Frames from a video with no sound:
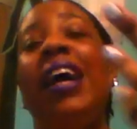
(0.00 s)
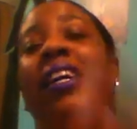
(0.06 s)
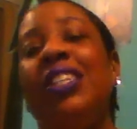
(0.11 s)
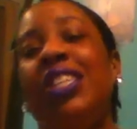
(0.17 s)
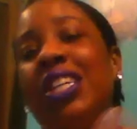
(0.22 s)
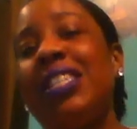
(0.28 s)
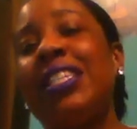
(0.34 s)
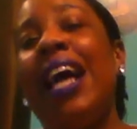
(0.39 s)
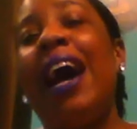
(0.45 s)

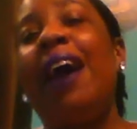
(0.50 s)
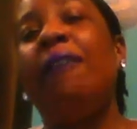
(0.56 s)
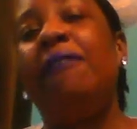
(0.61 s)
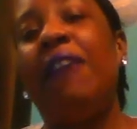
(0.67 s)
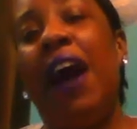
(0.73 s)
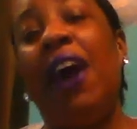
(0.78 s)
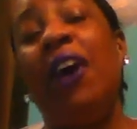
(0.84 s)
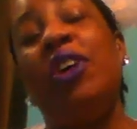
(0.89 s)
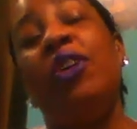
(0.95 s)
just how
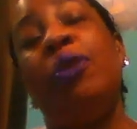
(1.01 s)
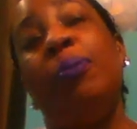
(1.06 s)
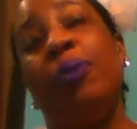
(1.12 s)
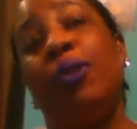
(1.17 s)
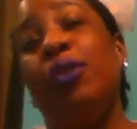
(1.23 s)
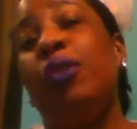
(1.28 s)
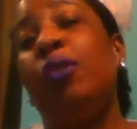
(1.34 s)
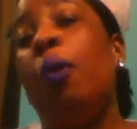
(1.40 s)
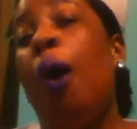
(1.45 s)

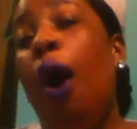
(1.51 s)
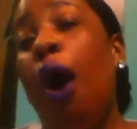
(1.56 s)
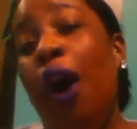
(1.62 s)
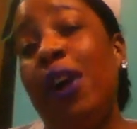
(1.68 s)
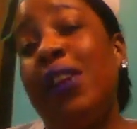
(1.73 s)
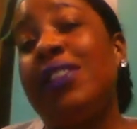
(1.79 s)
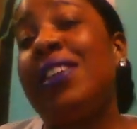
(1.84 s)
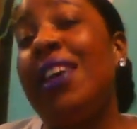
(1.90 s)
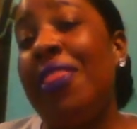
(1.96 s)
valuable you
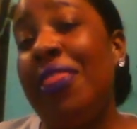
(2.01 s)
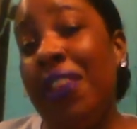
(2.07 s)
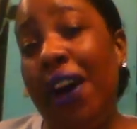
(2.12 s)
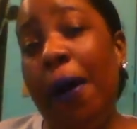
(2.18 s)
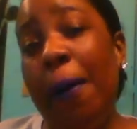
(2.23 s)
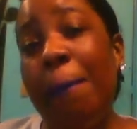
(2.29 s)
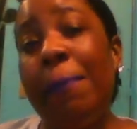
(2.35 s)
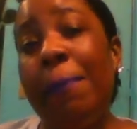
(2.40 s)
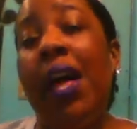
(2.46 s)
are to
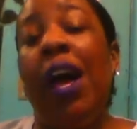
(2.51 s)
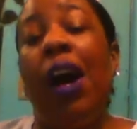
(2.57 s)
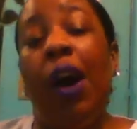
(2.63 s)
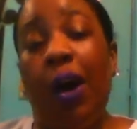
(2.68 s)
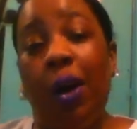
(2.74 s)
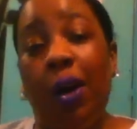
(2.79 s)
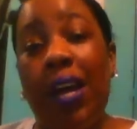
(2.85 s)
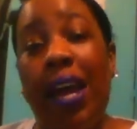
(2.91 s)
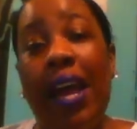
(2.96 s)
them.
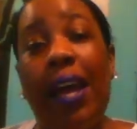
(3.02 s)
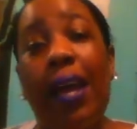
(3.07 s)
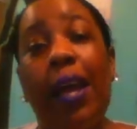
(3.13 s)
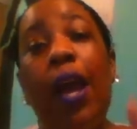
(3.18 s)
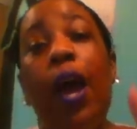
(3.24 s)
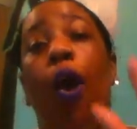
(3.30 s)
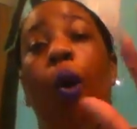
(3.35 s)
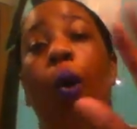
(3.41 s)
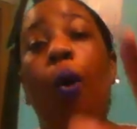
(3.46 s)
Okay?
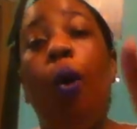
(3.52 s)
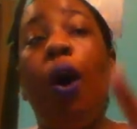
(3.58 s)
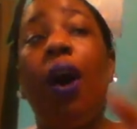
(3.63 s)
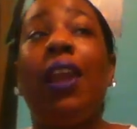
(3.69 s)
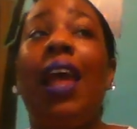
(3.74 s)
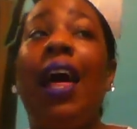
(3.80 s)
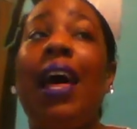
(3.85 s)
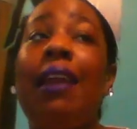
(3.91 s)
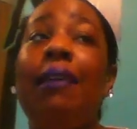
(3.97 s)
Or a
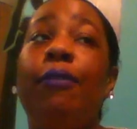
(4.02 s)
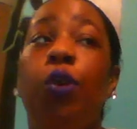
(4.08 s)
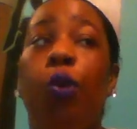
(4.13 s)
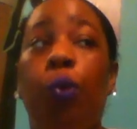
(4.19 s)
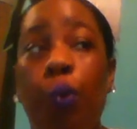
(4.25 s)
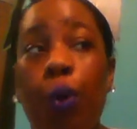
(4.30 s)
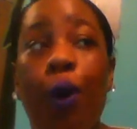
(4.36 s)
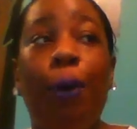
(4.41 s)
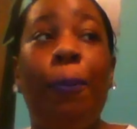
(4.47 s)
lot of you
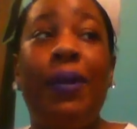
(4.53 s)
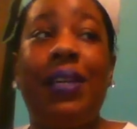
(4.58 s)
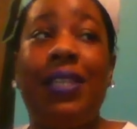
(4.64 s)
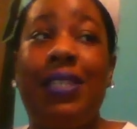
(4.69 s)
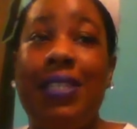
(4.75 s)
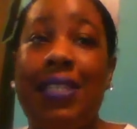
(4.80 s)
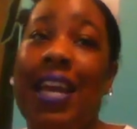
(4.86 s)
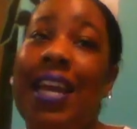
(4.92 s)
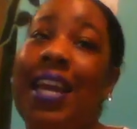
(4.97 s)
will be
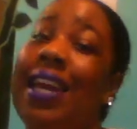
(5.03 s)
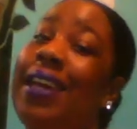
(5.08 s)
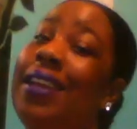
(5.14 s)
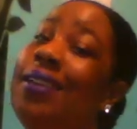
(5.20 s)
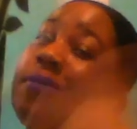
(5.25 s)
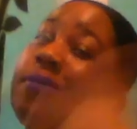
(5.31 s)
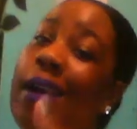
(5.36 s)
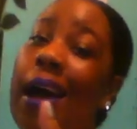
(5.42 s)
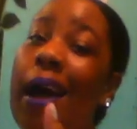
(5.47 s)

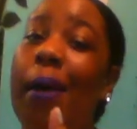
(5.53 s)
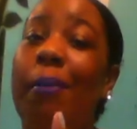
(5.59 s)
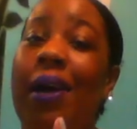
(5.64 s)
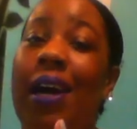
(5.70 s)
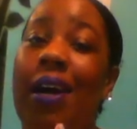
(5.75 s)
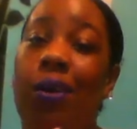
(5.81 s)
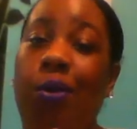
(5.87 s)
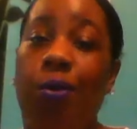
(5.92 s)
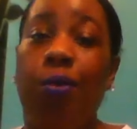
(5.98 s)
saying, I'm
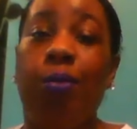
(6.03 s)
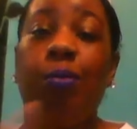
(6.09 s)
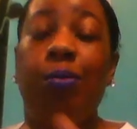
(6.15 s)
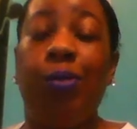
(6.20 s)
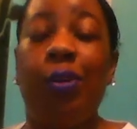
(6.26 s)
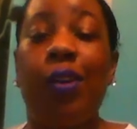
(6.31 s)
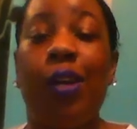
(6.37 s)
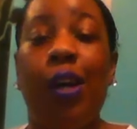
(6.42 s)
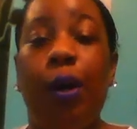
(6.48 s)
out.
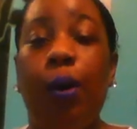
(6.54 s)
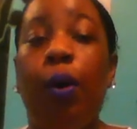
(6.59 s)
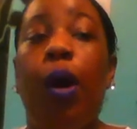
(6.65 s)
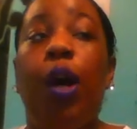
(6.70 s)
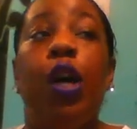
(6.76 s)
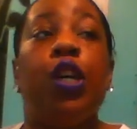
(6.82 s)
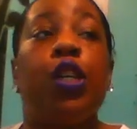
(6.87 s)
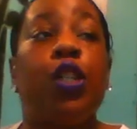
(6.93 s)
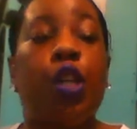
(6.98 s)
You know,
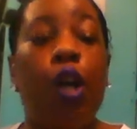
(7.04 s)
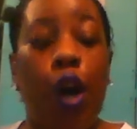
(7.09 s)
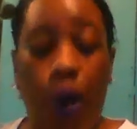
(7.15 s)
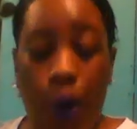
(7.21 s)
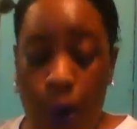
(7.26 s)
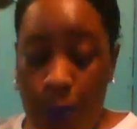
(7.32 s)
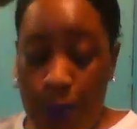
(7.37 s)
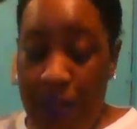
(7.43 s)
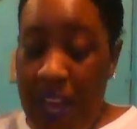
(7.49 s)

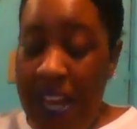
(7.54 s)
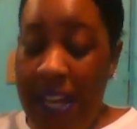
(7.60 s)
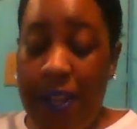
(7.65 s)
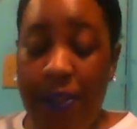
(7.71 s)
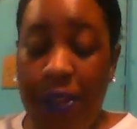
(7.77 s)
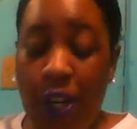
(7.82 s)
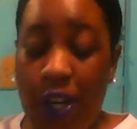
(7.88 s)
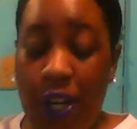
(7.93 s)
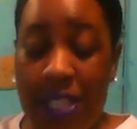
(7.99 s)
so they
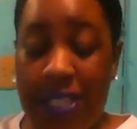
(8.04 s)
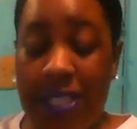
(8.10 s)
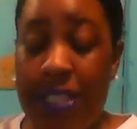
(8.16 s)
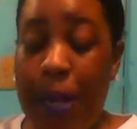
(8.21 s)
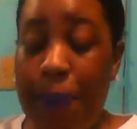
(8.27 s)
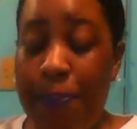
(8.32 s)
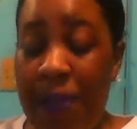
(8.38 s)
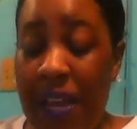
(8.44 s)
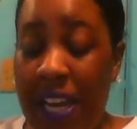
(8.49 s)
either gonna
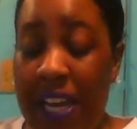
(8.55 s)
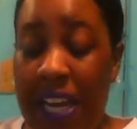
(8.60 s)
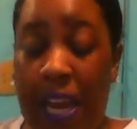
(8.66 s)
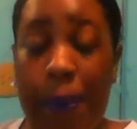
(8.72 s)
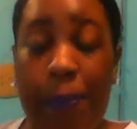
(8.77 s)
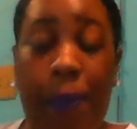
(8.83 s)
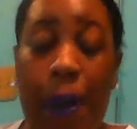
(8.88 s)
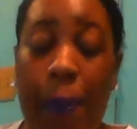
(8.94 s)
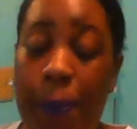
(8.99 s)
step their
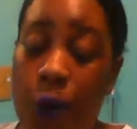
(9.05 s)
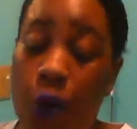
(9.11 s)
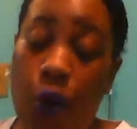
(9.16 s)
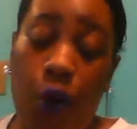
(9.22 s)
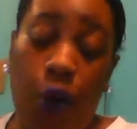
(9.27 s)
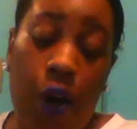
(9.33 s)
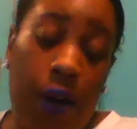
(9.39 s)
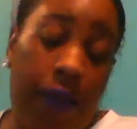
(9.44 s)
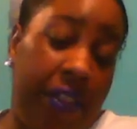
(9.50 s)
game up
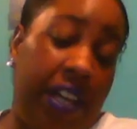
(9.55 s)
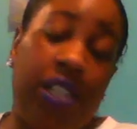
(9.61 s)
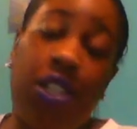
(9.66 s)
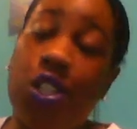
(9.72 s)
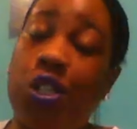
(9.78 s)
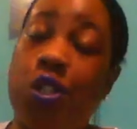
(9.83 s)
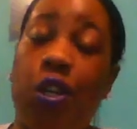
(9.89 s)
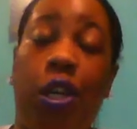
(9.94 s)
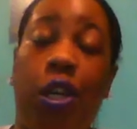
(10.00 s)
or they're
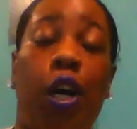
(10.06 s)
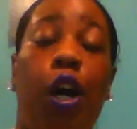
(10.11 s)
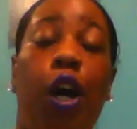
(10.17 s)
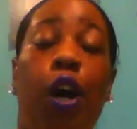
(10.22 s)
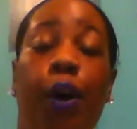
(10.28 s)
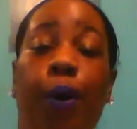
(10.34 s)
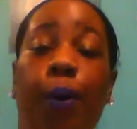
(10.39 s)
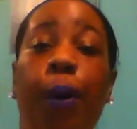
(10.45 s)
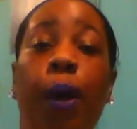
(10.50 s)
just gonna
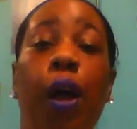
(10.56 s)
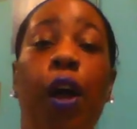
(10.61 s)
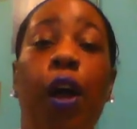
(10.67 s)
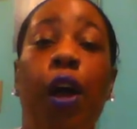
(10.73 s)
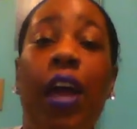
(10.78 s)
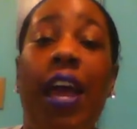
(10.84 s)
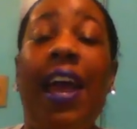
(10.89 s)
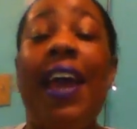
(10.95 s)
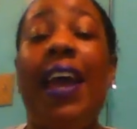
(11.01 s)
go.
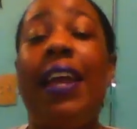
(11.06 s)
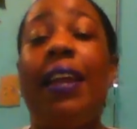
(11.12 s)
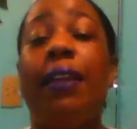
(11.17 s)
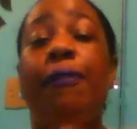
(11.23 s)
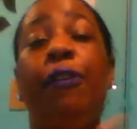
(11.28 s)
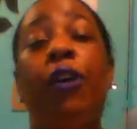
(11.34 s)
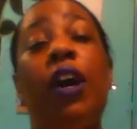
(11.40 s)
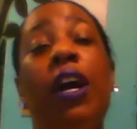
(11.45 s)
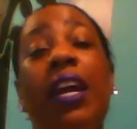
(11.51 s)
And
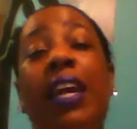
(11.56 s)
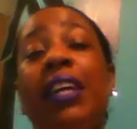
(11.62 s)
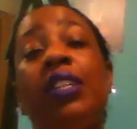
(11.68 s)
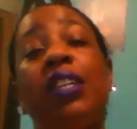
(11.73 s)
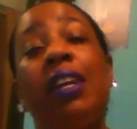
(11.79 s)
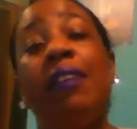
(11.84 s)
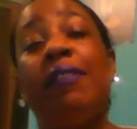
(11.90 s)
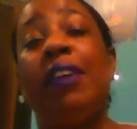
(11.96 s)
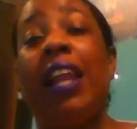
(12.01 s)
for each
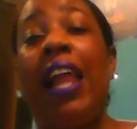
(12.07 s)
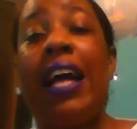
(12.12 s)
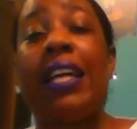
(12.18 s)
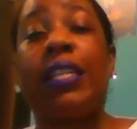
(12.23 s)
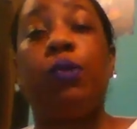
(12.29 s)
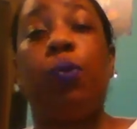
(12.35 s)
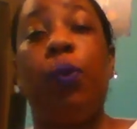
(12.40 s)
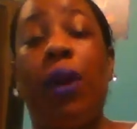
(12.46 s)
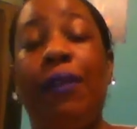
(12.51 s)
and every
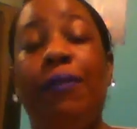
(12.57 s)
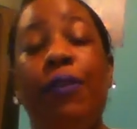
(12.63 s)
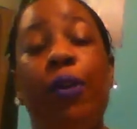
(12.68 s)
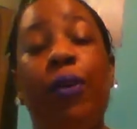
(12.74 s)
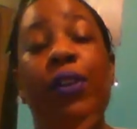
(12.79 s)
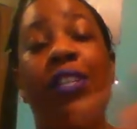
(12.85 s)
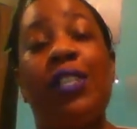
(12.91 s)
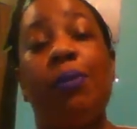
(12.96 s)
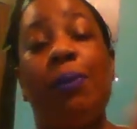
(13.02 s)
last one of you,
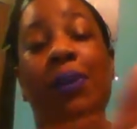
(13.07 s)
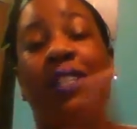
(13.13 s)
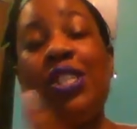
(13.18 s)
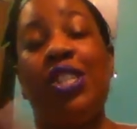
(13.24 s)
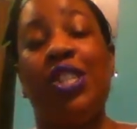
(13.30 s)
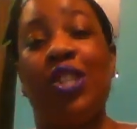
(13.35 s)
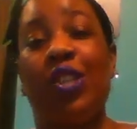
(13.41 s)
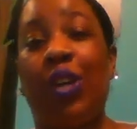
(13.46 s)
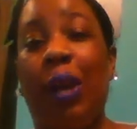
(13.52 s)
this
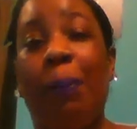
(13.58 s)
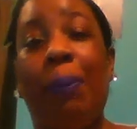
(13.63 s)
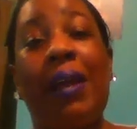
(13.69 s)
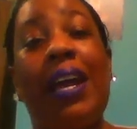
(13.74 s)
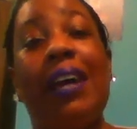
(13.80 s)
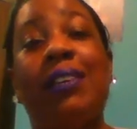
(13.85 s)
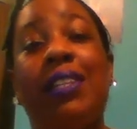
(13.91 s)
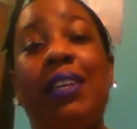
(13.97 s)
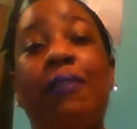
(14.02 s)
message is gonna
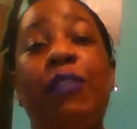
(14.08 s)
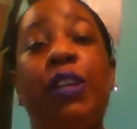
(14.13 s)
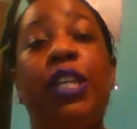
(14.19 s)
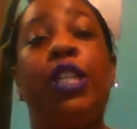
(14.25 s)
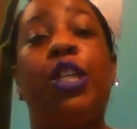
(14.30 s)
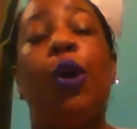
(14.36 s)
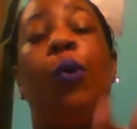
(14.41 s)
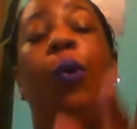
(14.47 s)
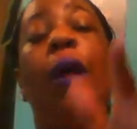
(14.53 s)
play out differently.
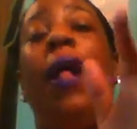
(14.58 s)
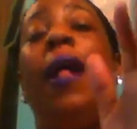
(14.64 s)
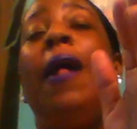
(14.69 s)
So